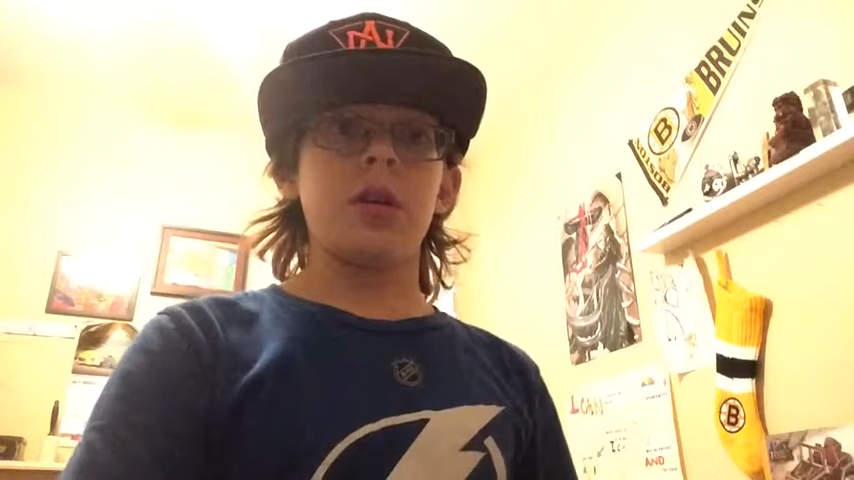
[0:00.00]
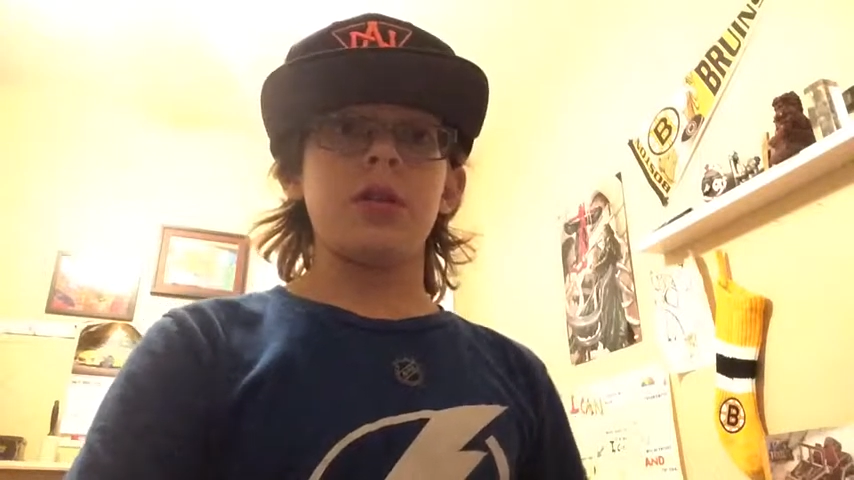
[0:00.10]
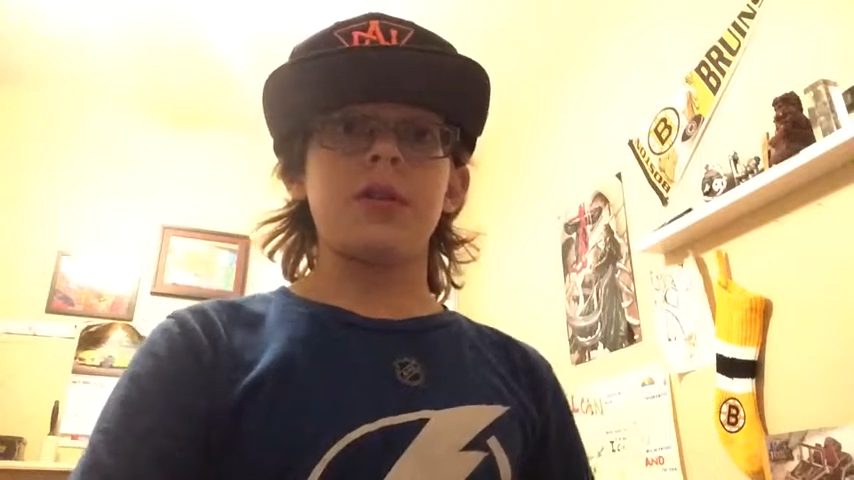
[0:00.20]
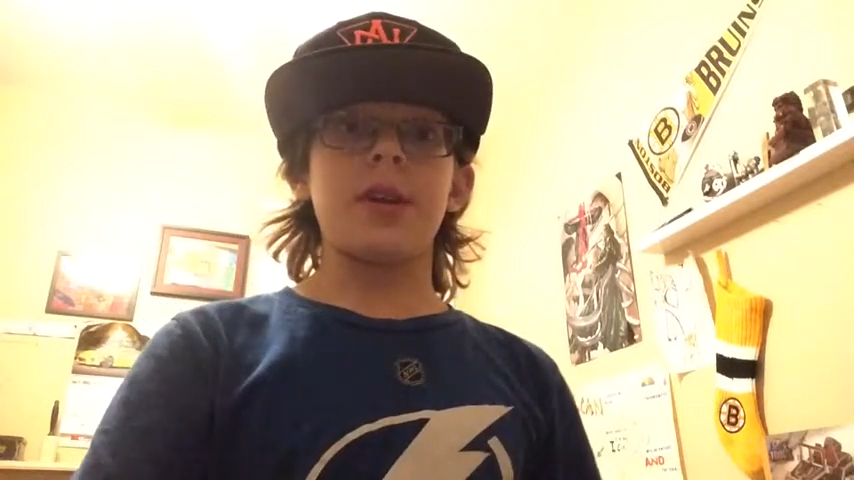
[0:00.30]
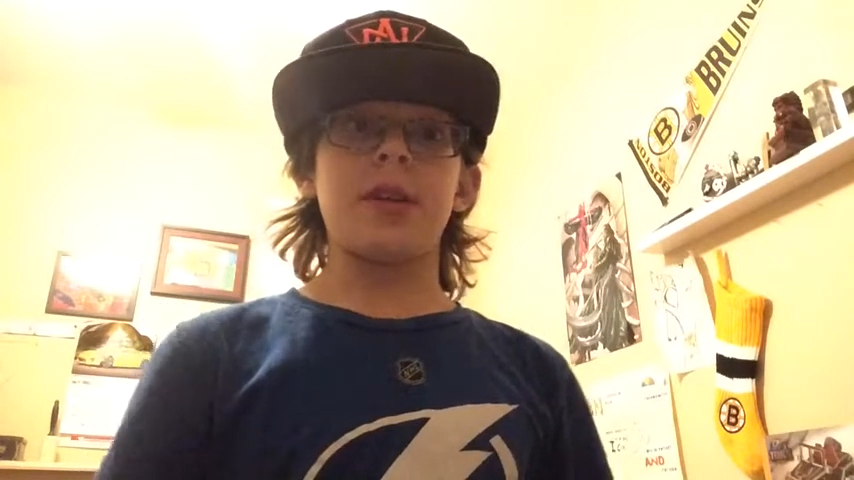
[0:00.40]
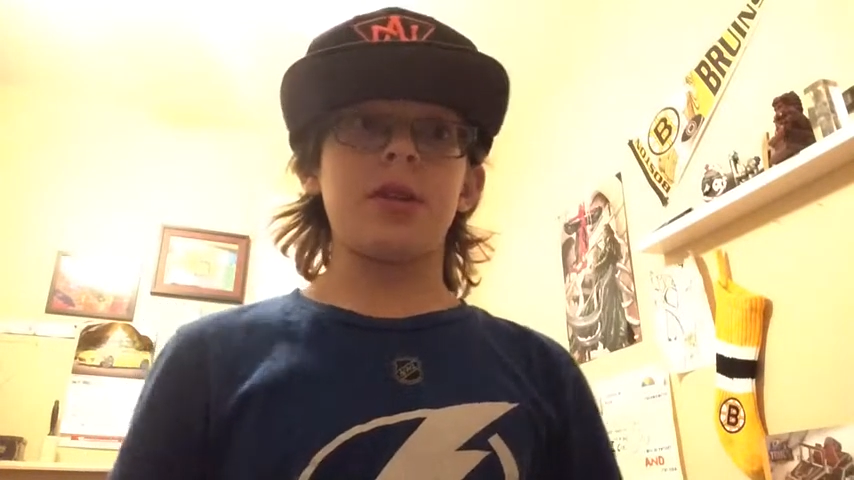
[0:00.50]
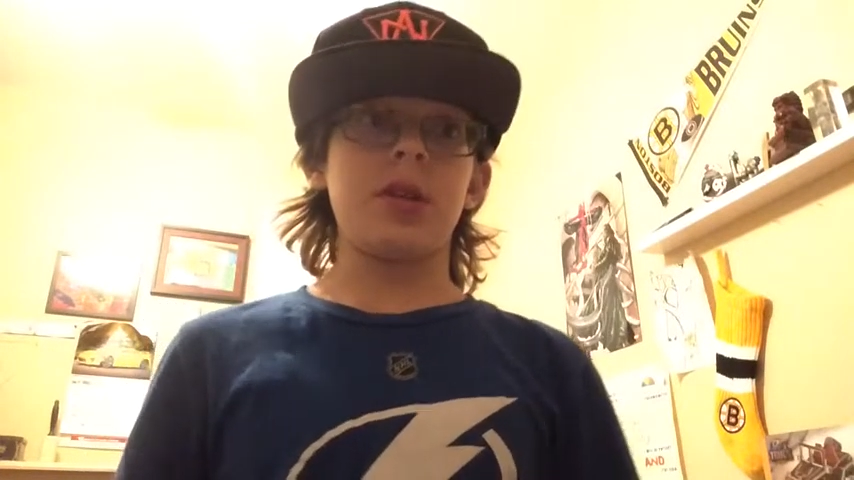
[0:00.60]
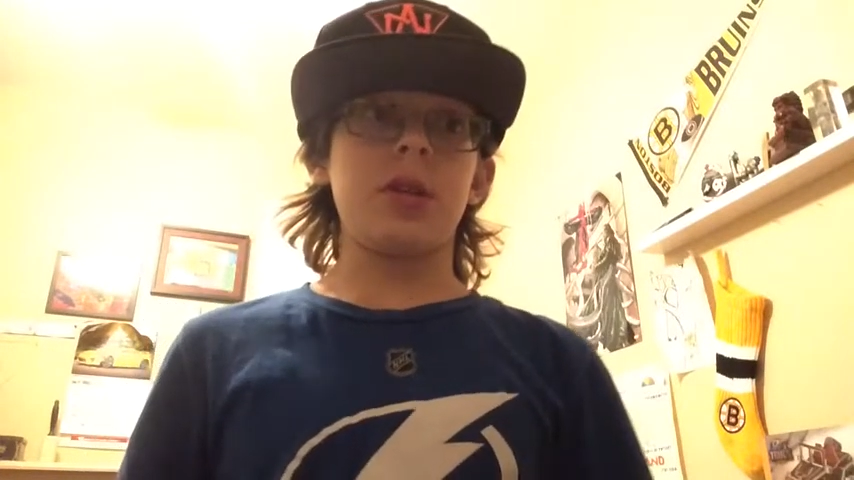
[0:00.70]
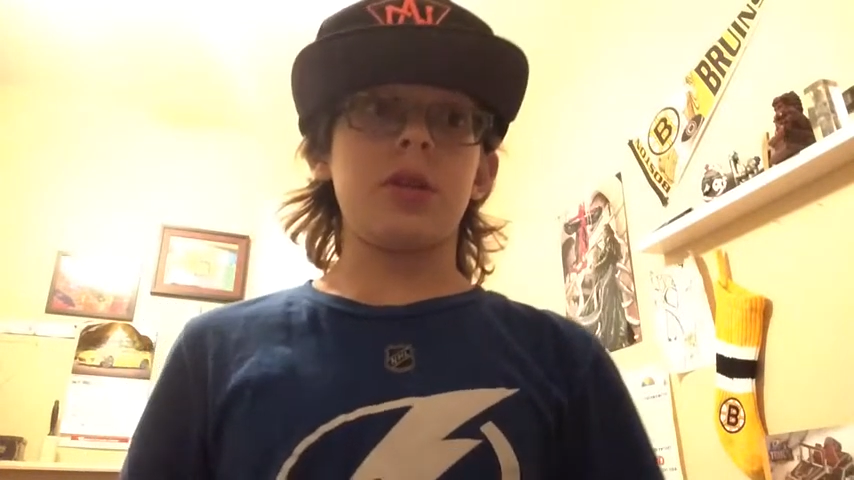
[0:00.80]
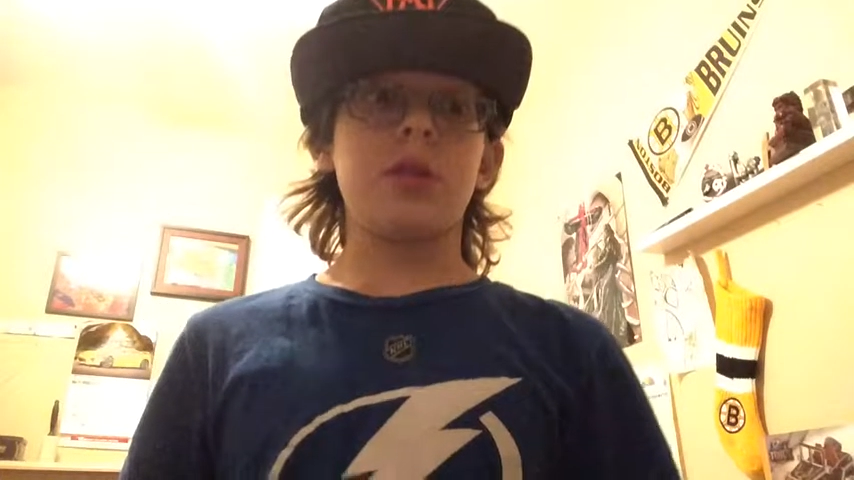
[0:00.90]
this is
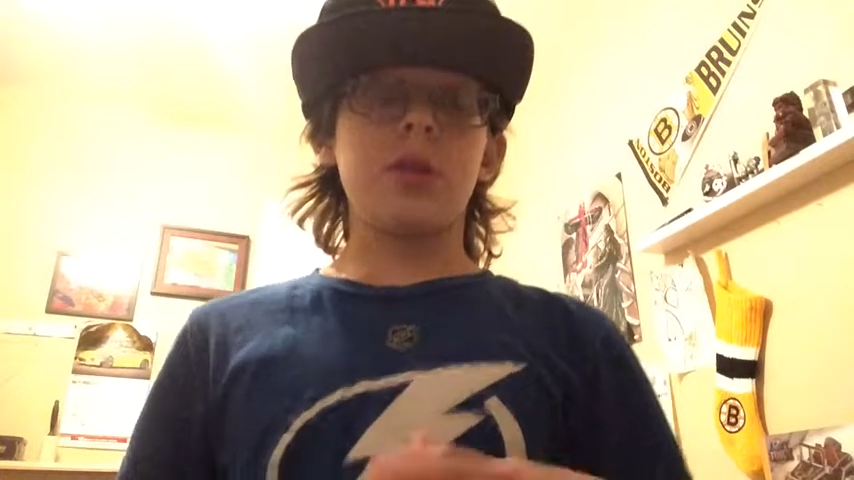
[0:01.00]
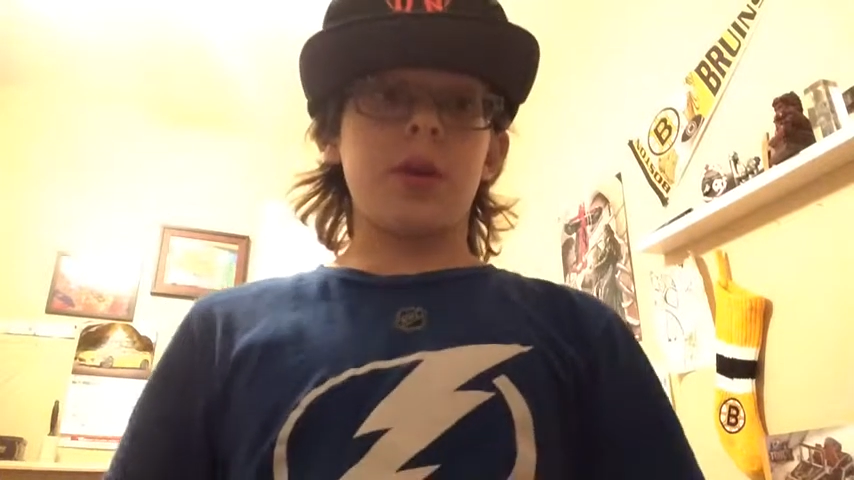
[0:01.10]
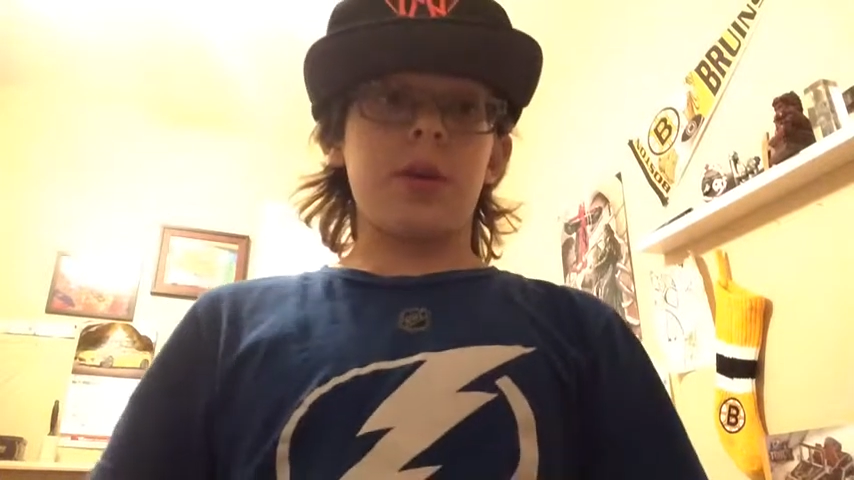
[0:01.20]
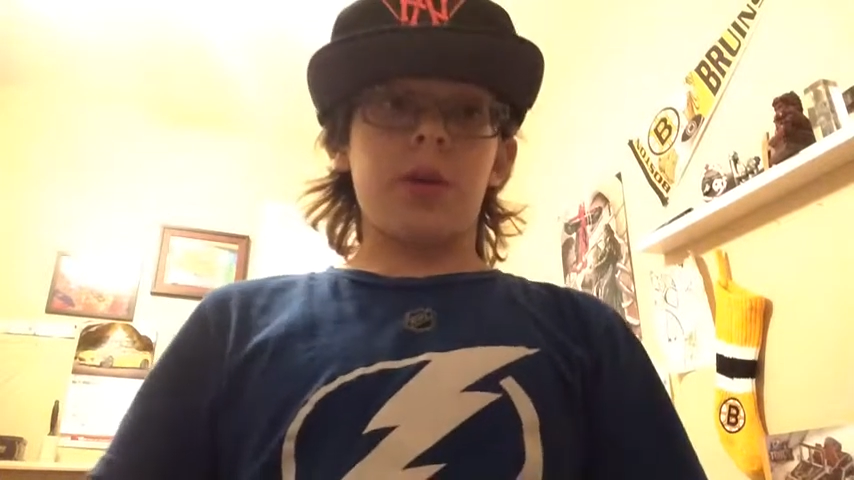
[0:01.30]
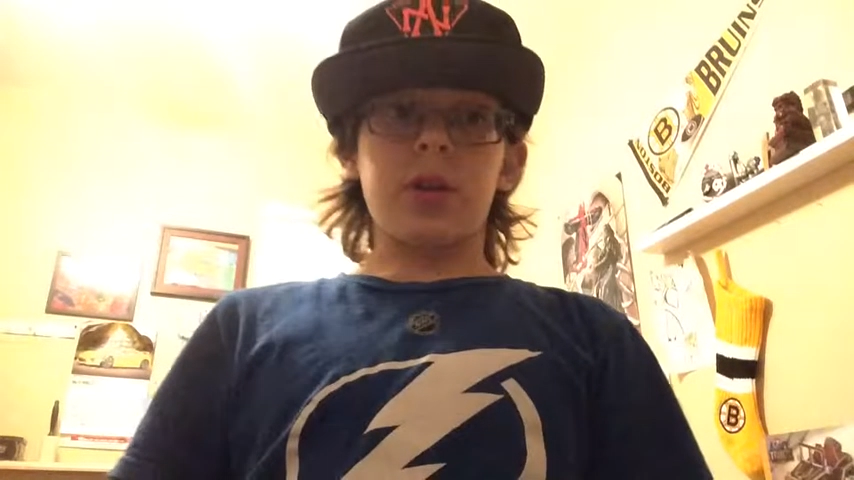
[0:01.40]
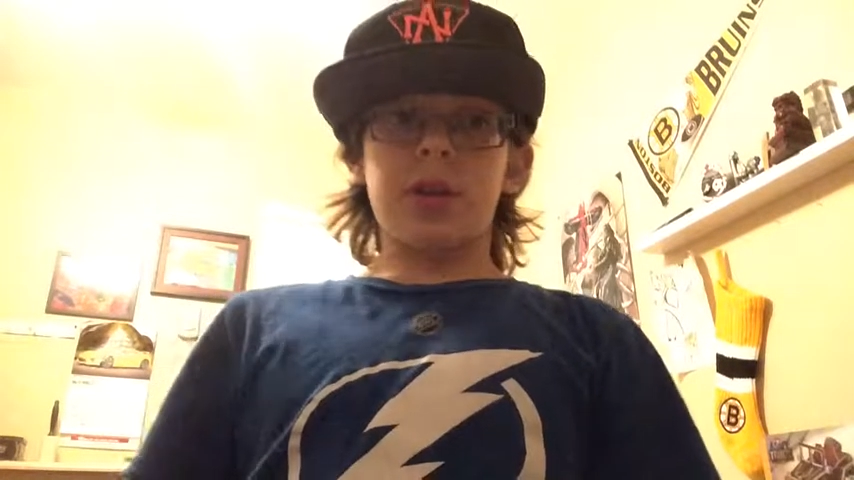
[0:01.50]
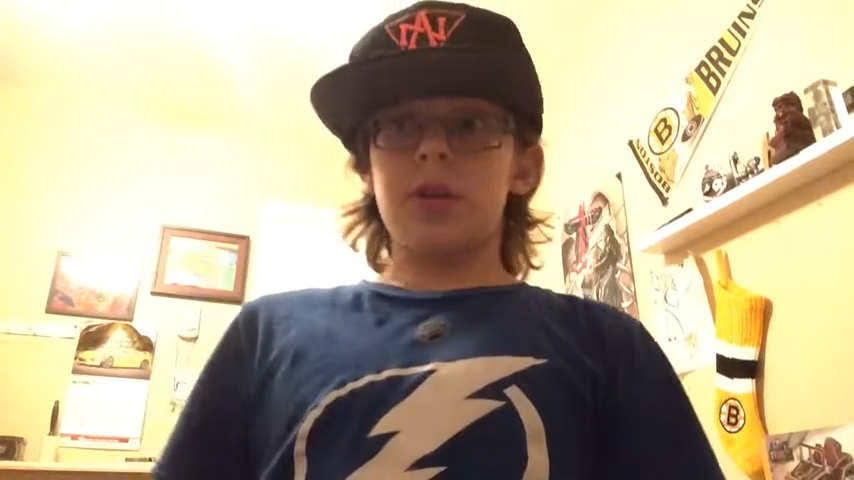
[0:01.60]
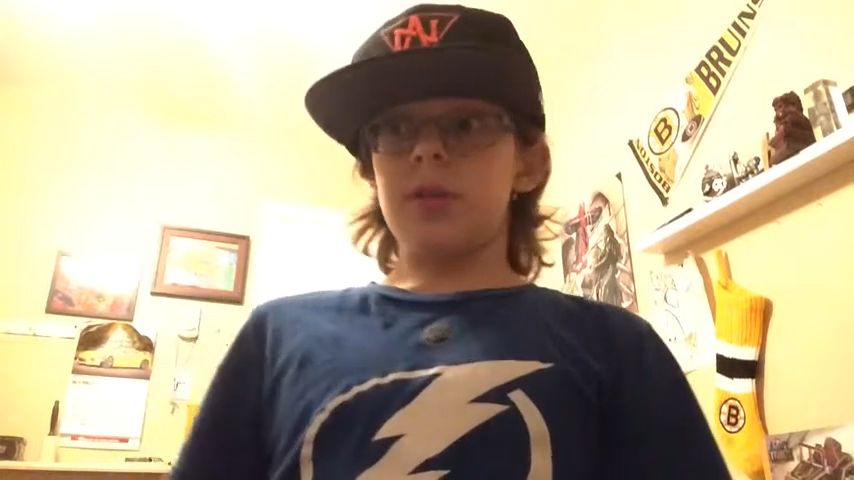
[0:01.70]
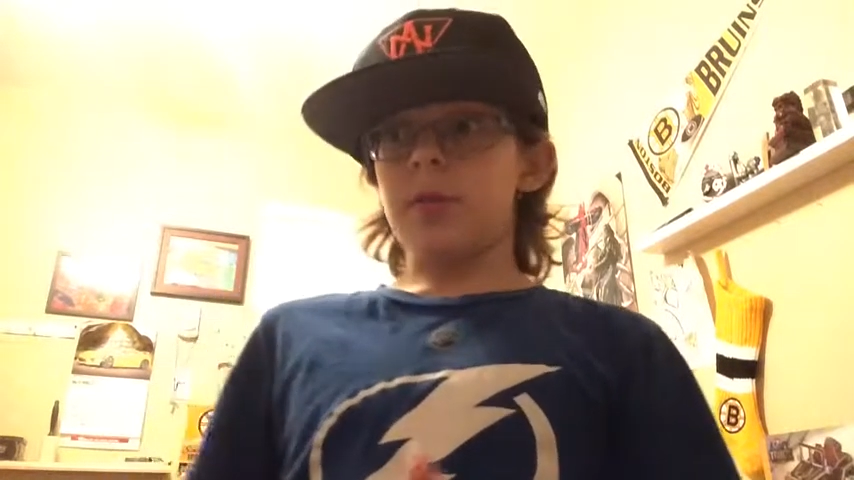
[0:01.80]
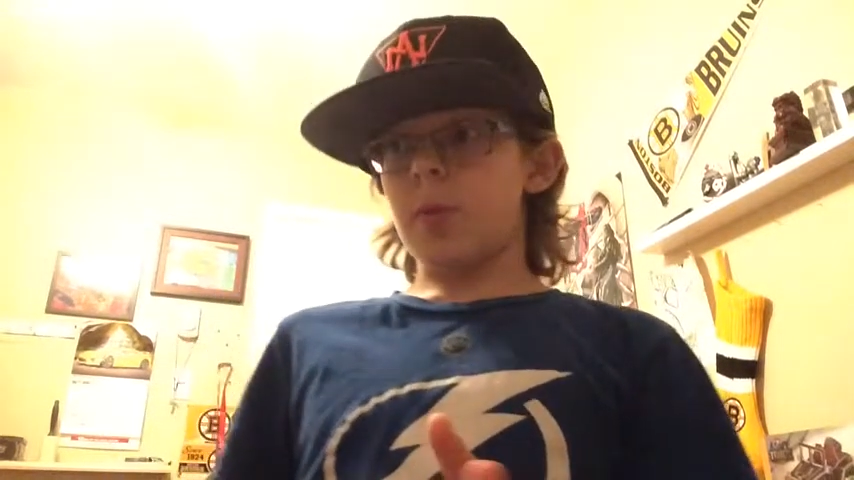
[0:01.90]
actually a story that I want to tell you